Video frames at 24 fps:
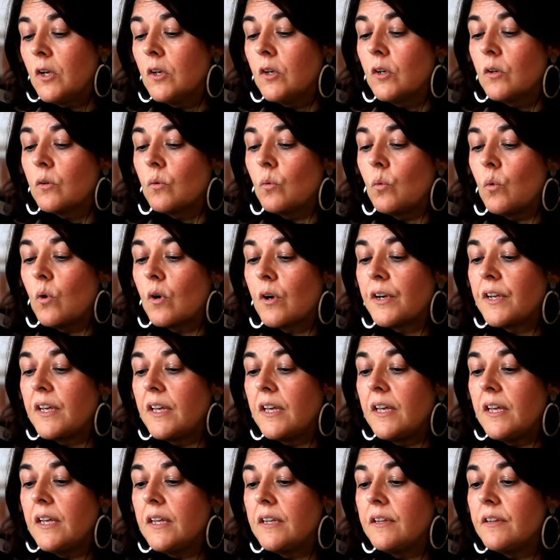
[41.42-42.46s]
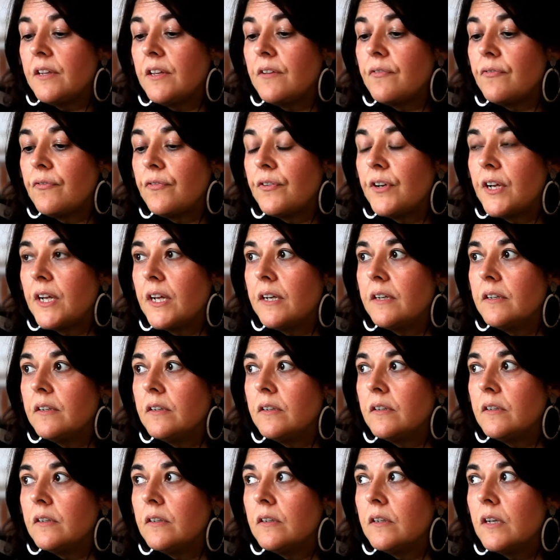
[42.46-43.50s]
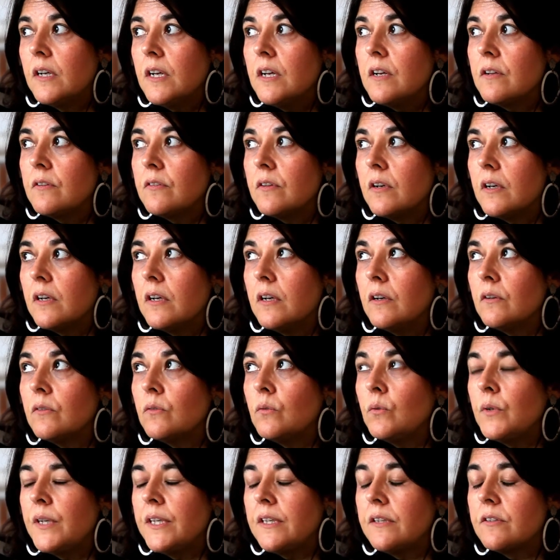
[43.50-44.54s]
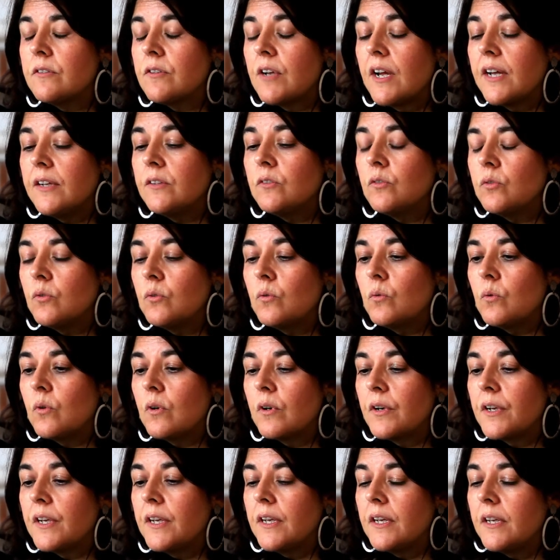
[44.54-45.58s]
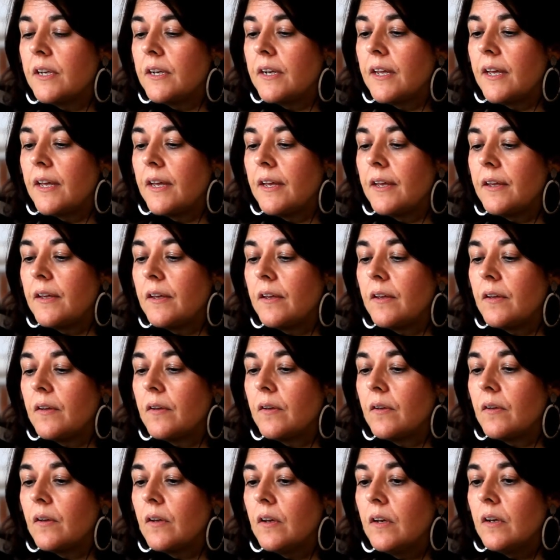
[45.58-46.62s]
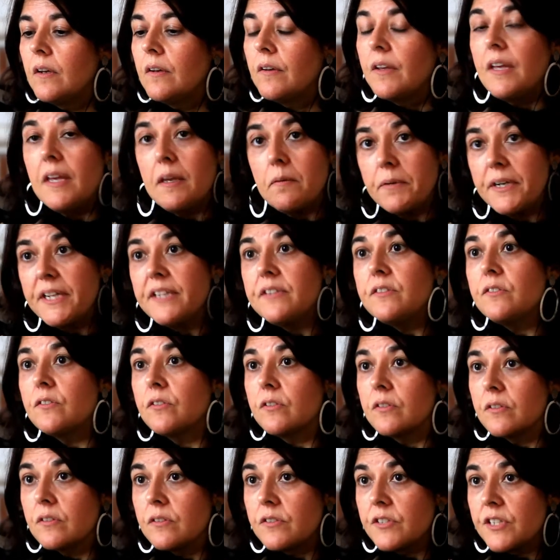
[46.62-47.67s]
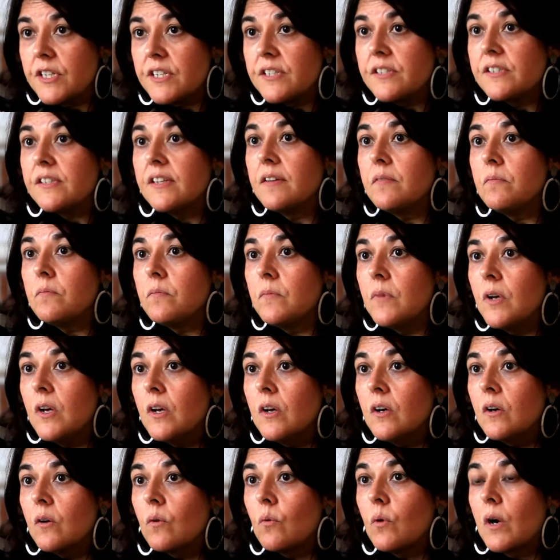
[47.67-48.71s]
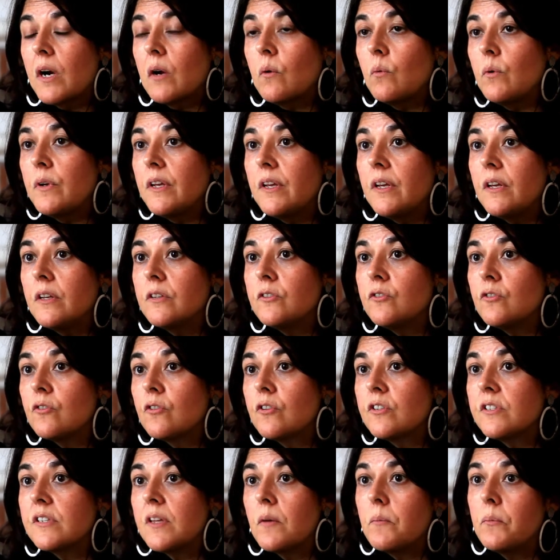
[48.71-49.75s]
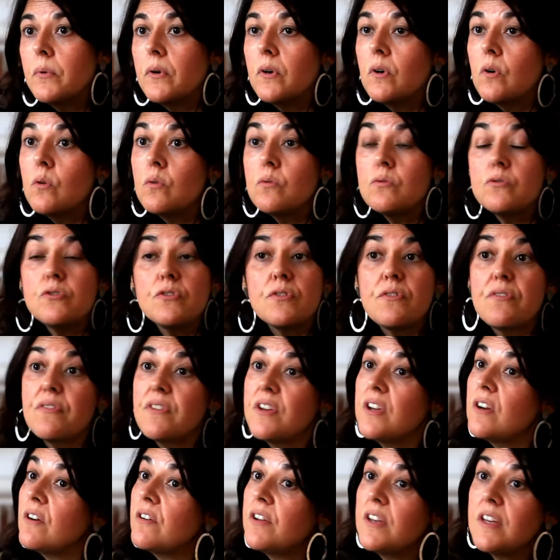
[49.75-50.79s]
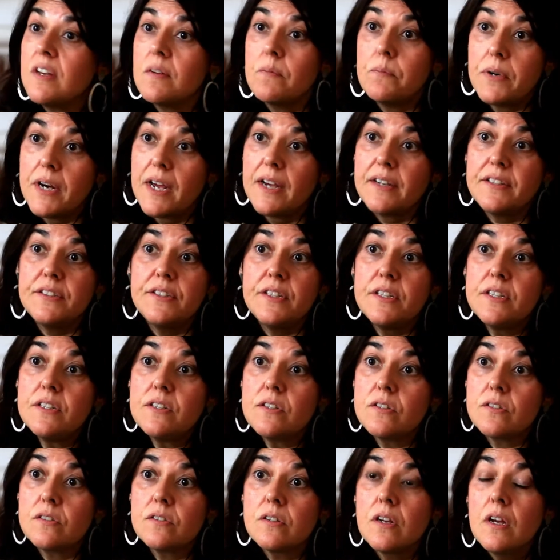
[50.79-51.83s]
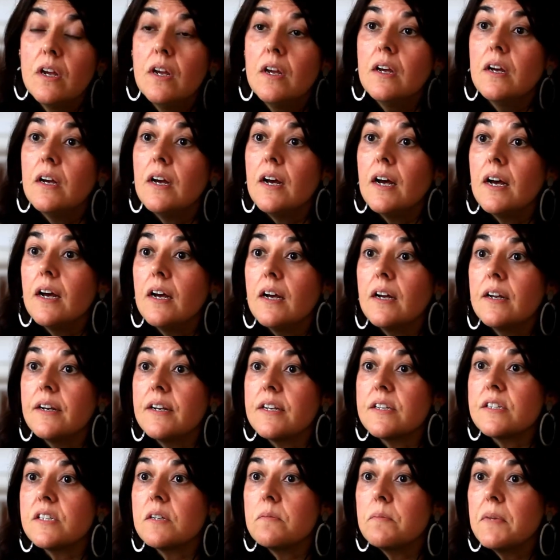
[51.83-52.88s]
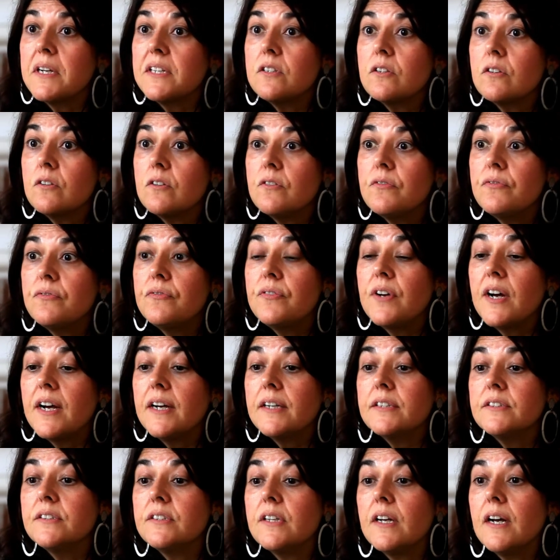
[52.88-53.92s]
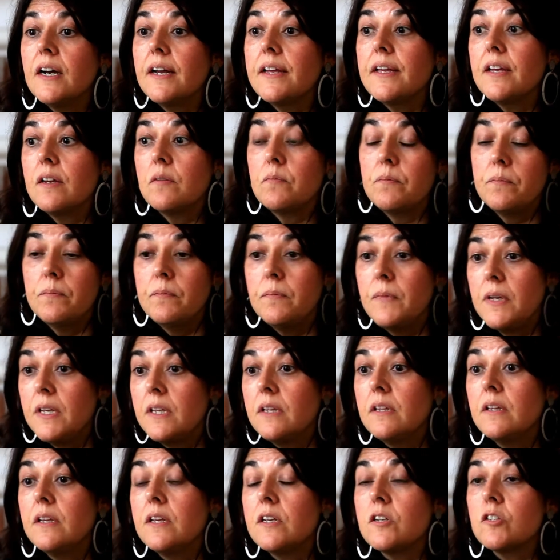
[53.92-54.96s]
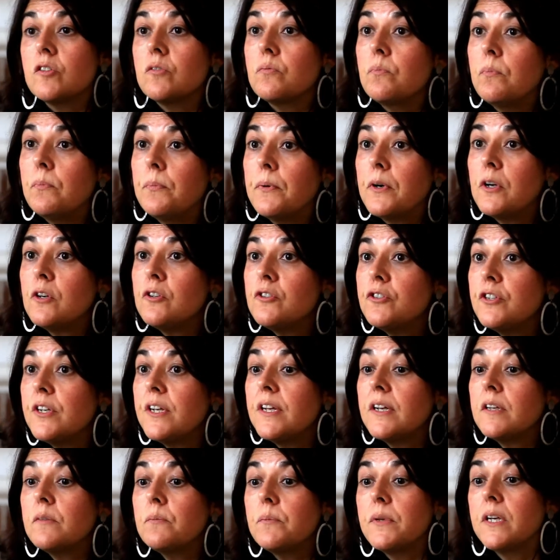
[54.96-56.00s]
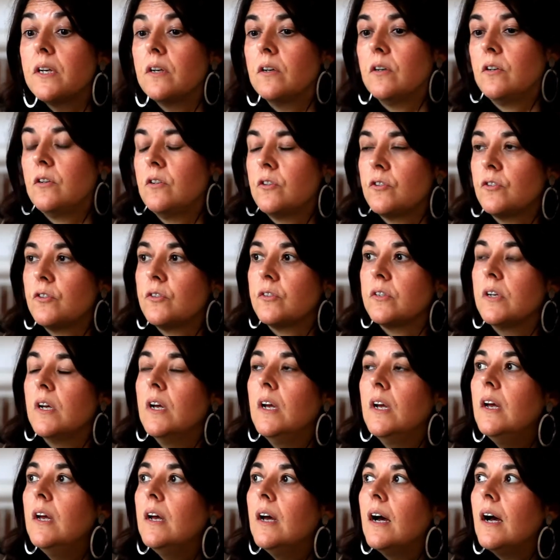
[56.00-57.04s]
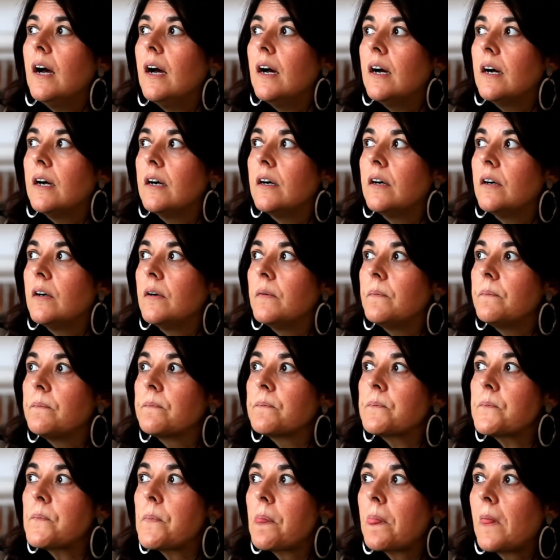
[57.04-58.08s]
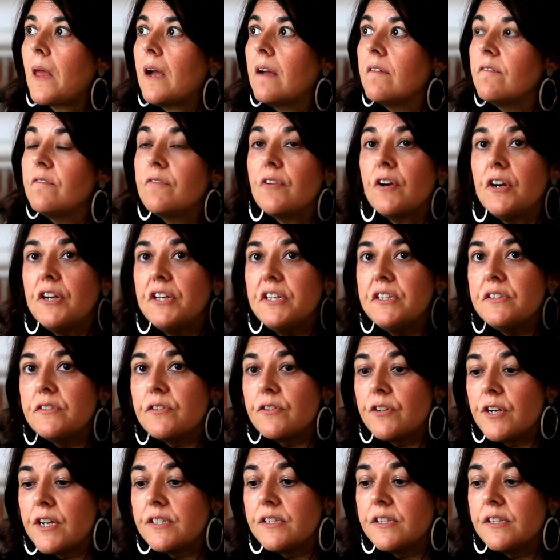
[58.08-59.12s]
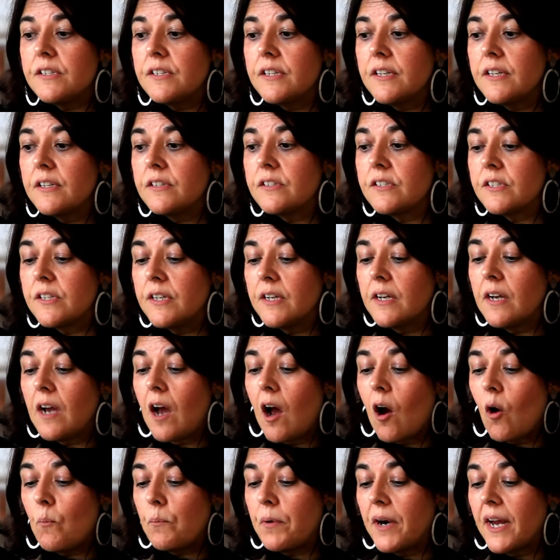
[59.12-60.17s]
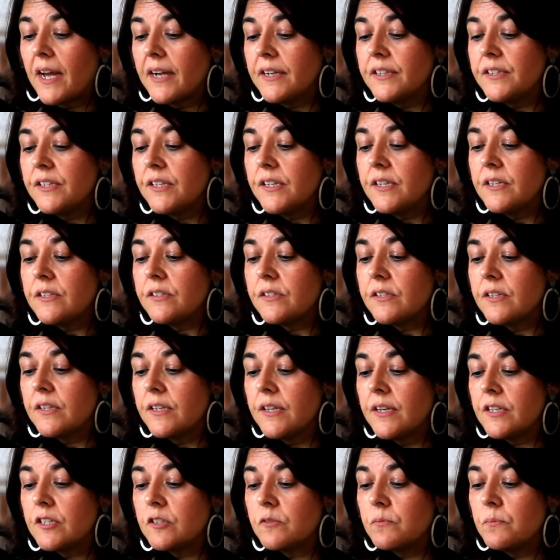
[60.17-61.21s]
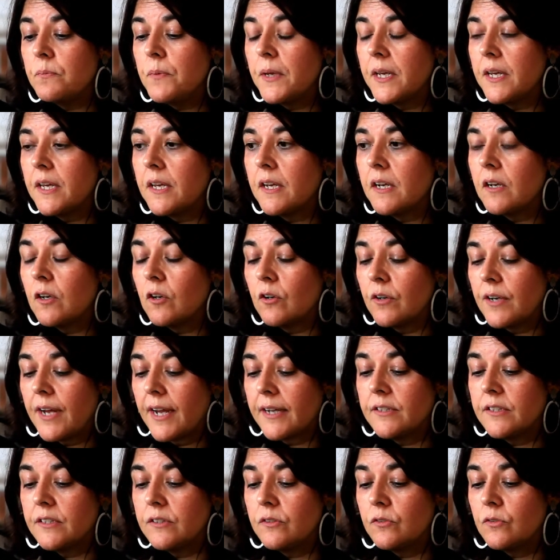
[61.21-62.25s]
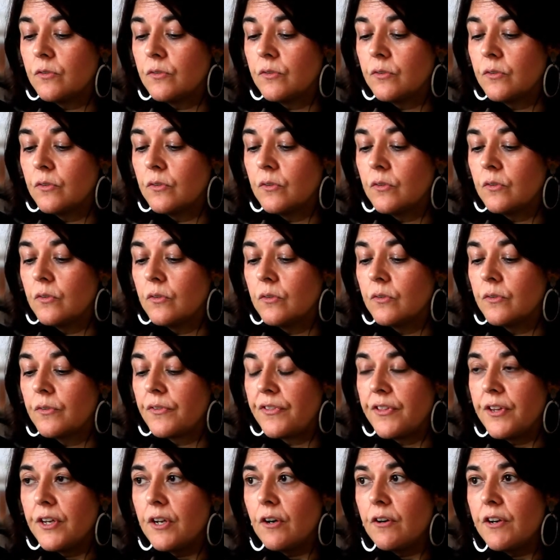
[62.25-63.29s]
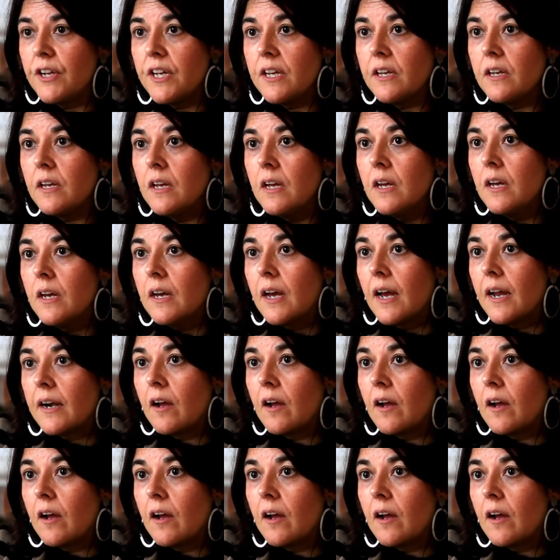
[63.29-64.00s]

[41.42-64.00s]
work in different, we try to work in a hybrid system where we juxtapose theory and practice. And as a matter of fact, I am in this project because I'm very interested in seeing how practice is being connected to theory and